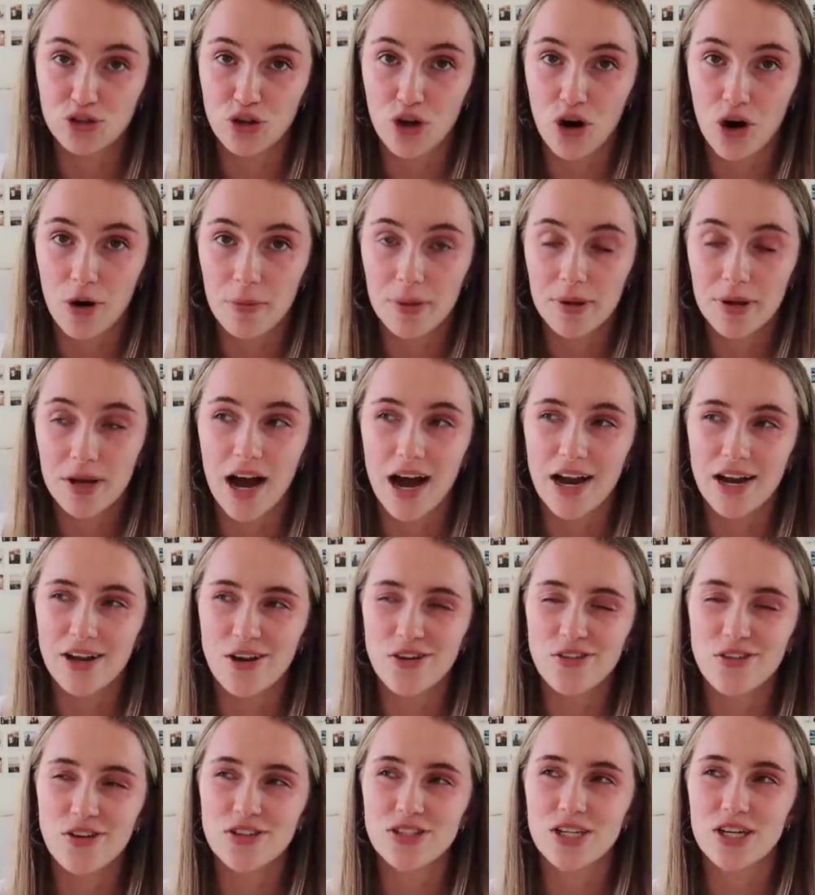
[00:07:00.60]
drop. I
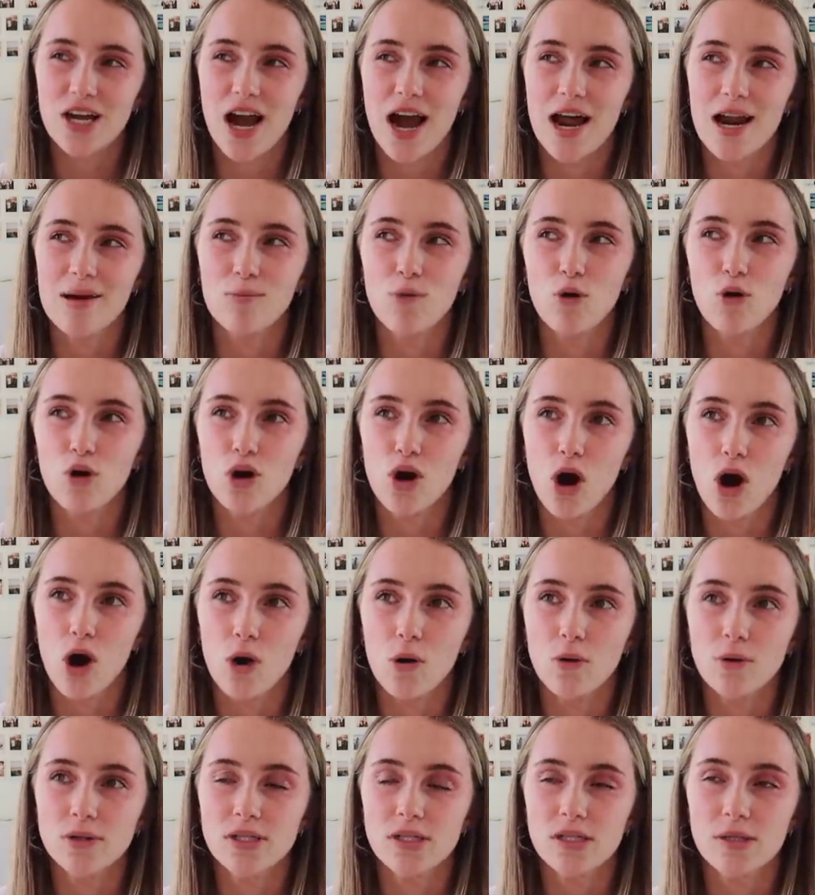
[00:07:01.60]
know those are kind of more
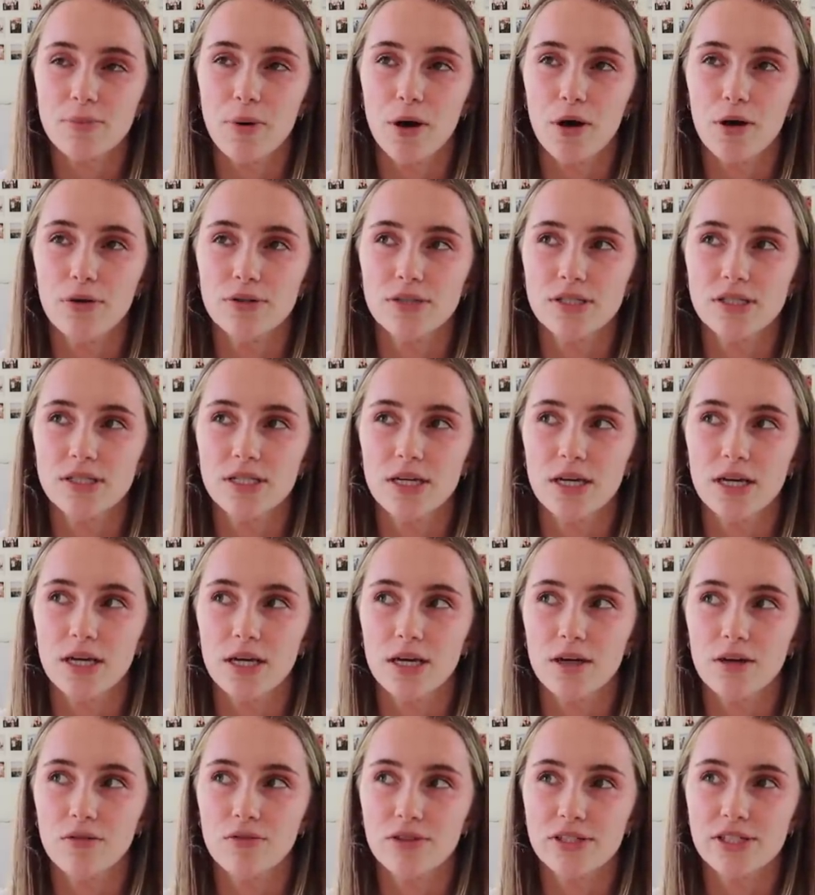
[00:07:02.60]
goals as opposed
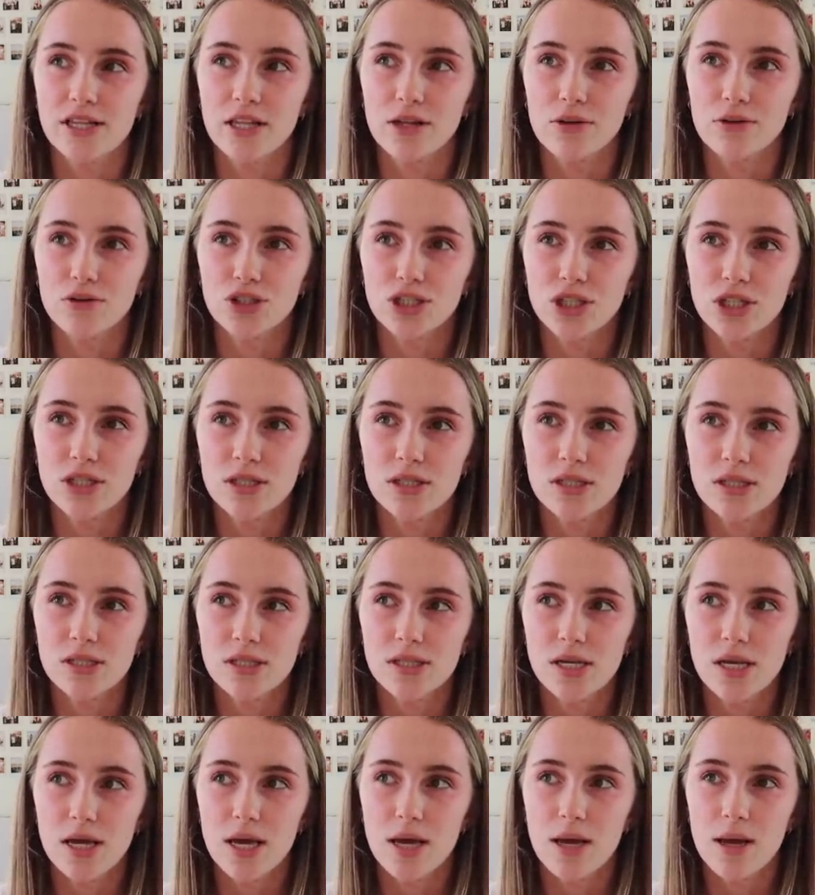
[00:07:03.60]
to
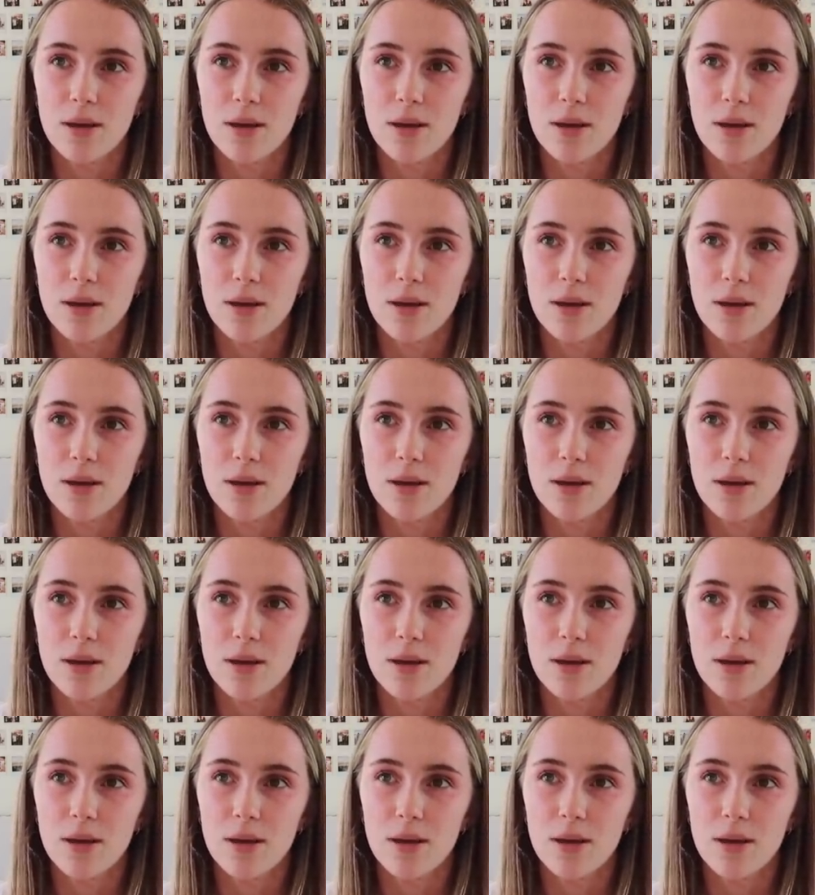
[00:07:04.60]
resolutions